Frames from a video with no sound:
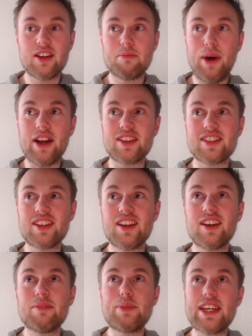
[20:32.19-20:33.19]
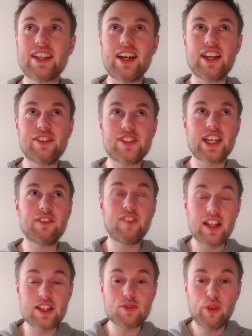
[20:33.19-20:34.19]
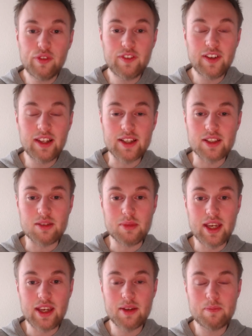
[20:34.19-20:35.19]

But being an INFJ feels fulfilling to me.